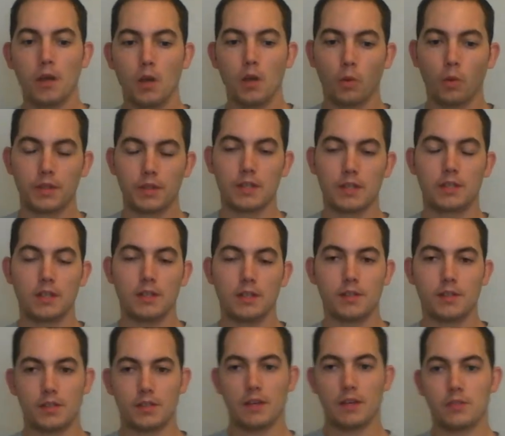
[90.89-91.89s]
What they did to
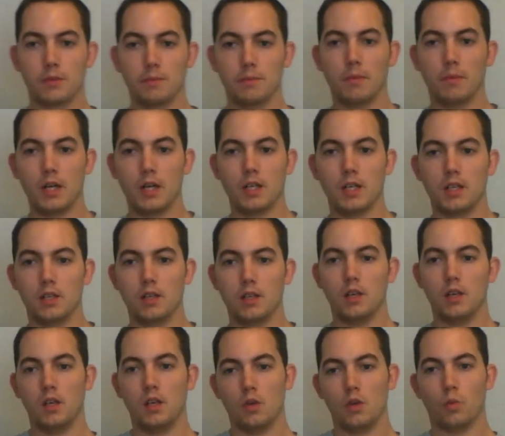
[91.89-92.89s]
save some money
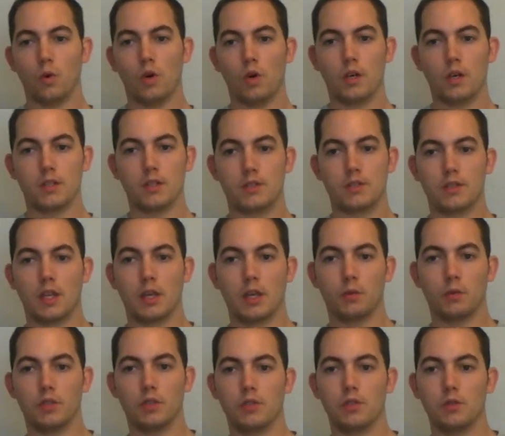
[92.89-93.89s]
was they
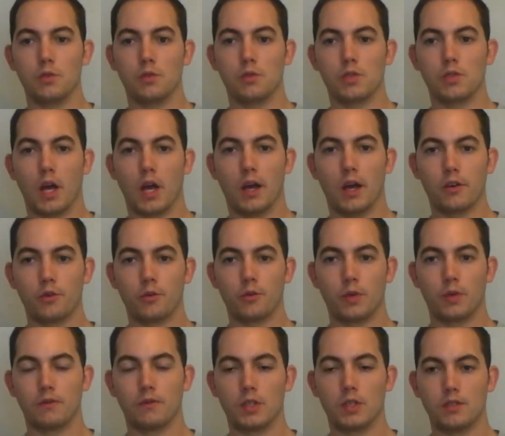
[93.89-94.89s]
would use iron
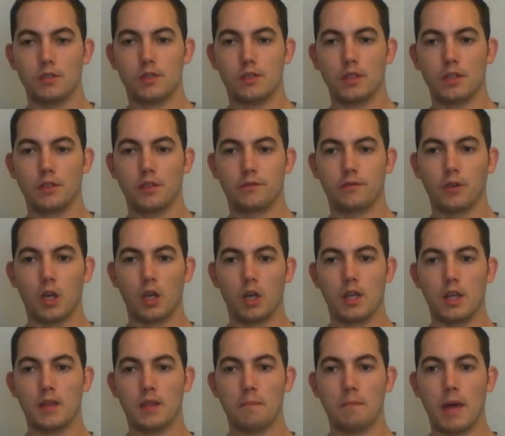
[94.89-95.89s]
rivets in the front
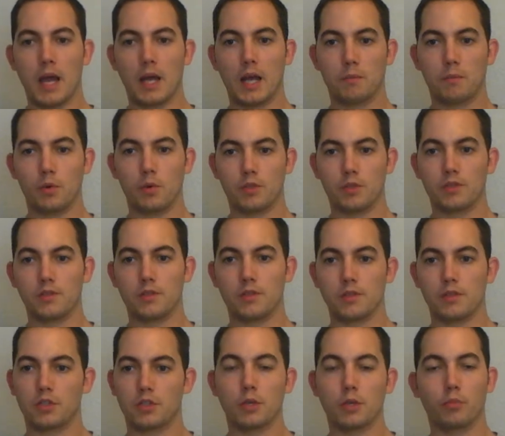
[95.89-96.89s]
and the back portions of the
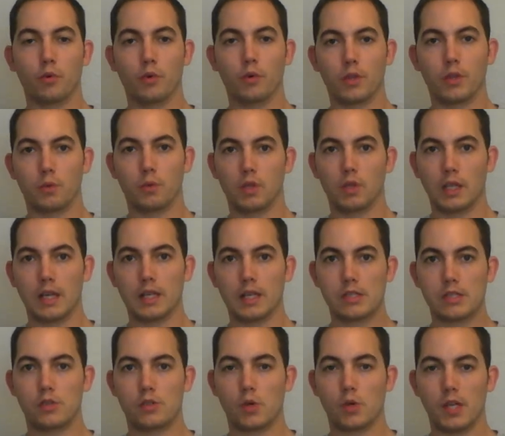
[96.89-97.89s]
ship where there were less
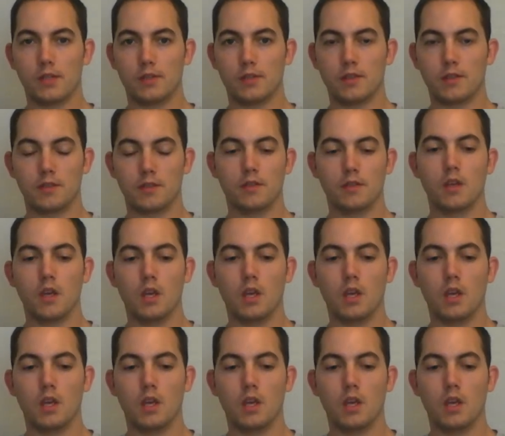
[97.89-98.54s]
stresses,